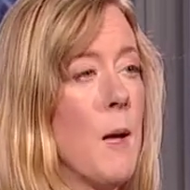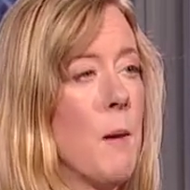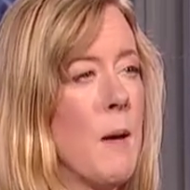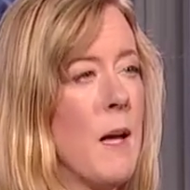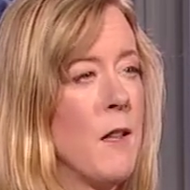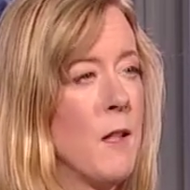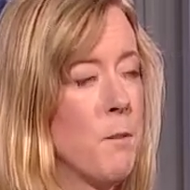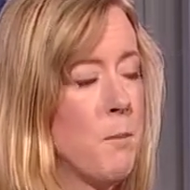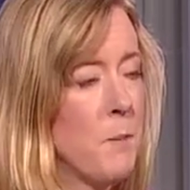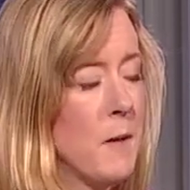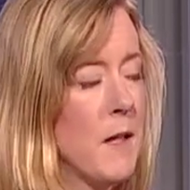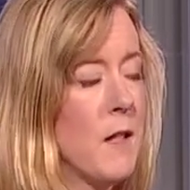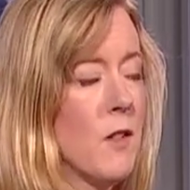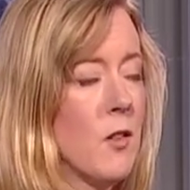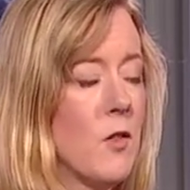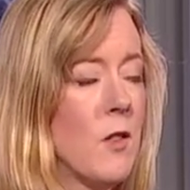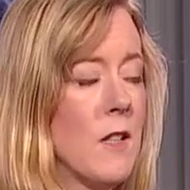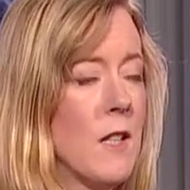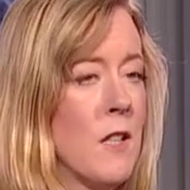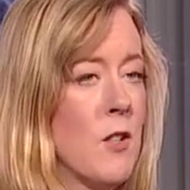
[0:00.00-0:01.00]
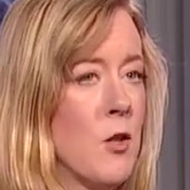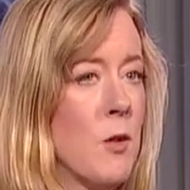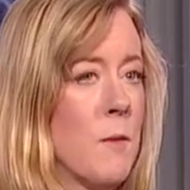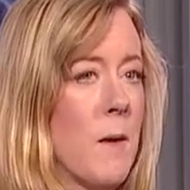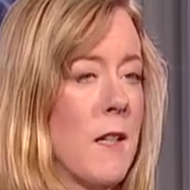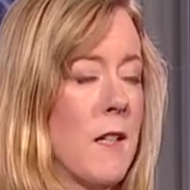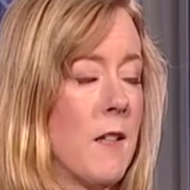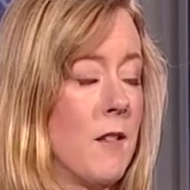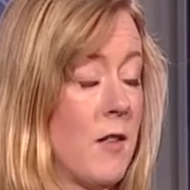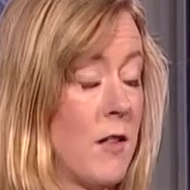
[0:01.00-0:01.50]
And the biggest issue
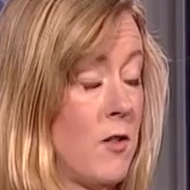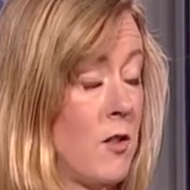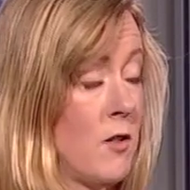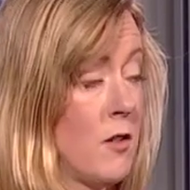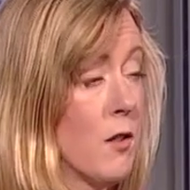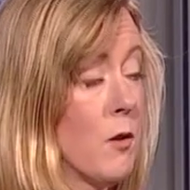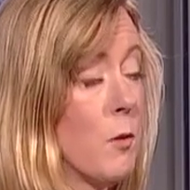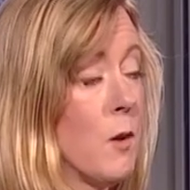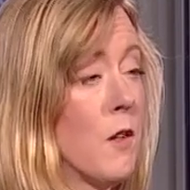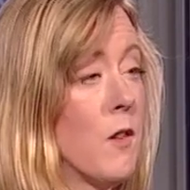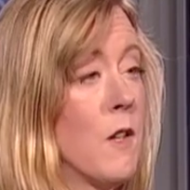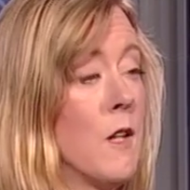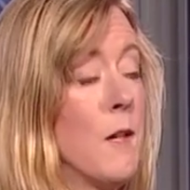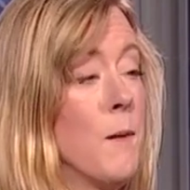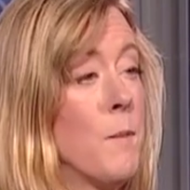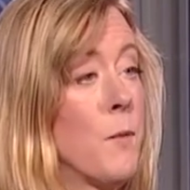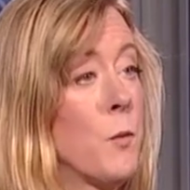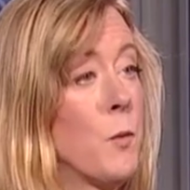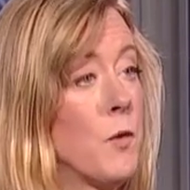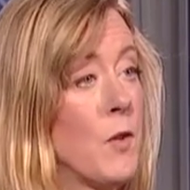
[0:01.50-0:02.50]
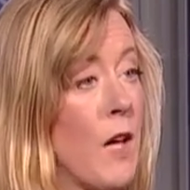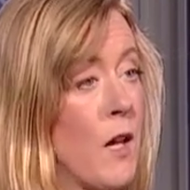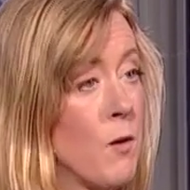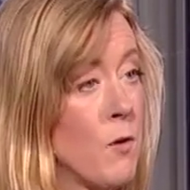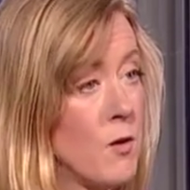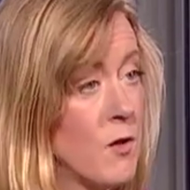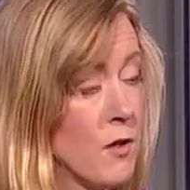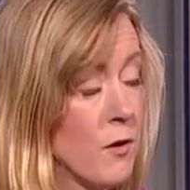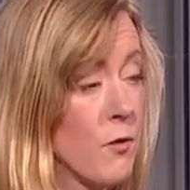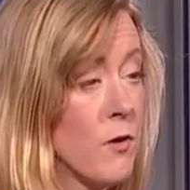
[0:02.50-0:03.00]
my kids had to deal with was how
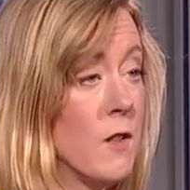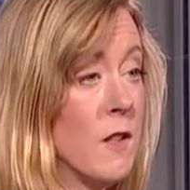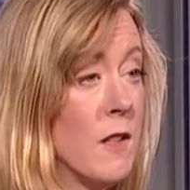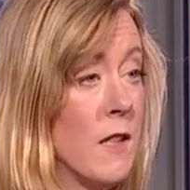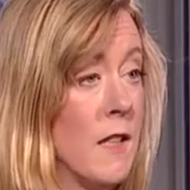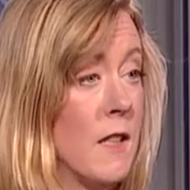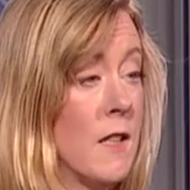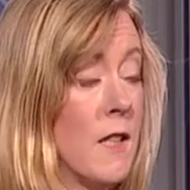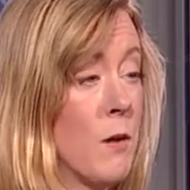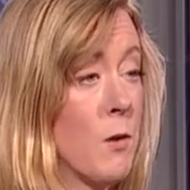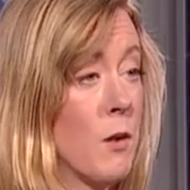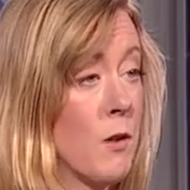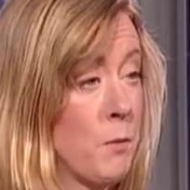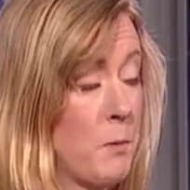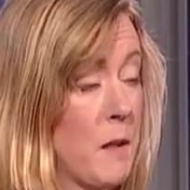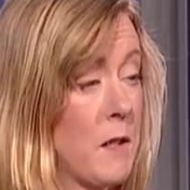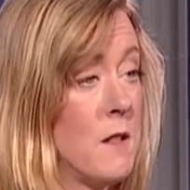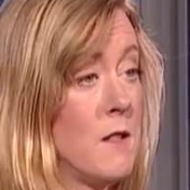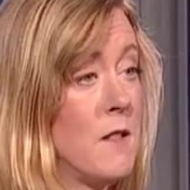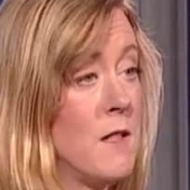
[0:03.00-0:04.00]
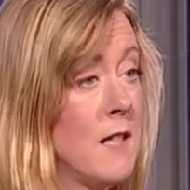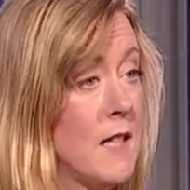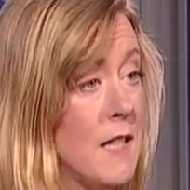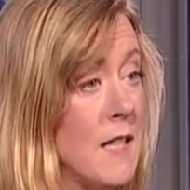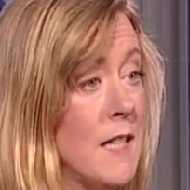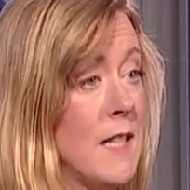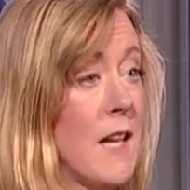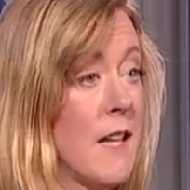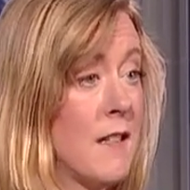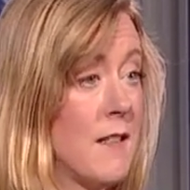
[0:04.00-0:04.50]
differently they were expected to
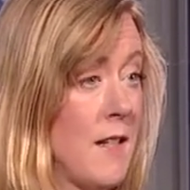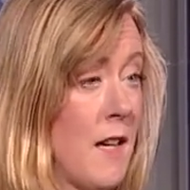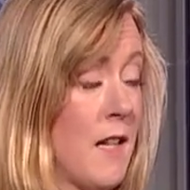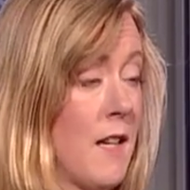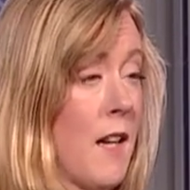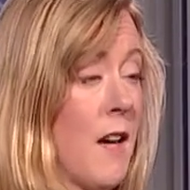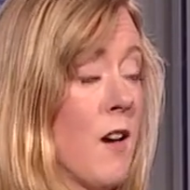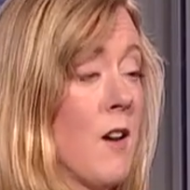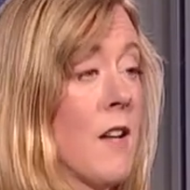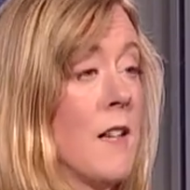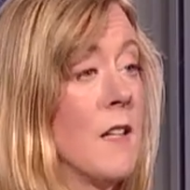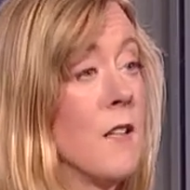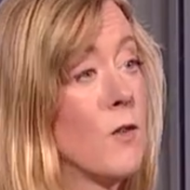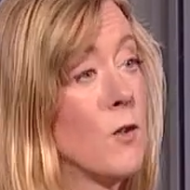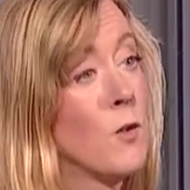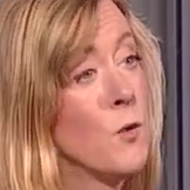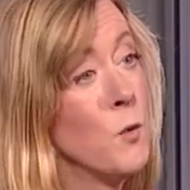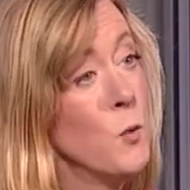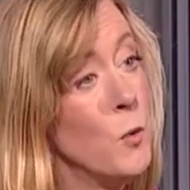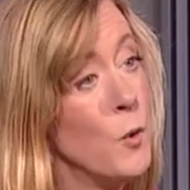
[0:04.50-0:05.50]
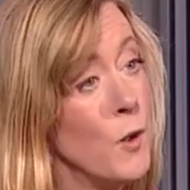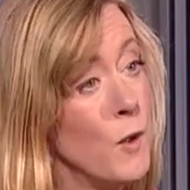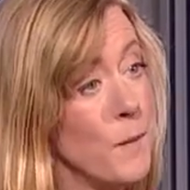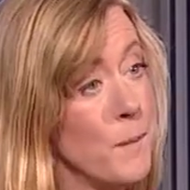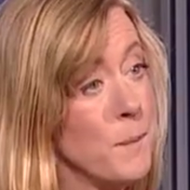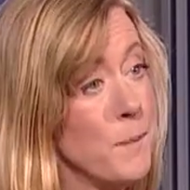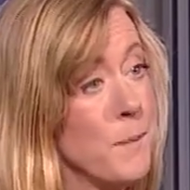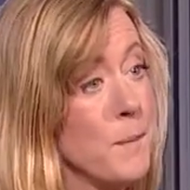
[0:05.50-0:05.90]
eat at daycare and at school.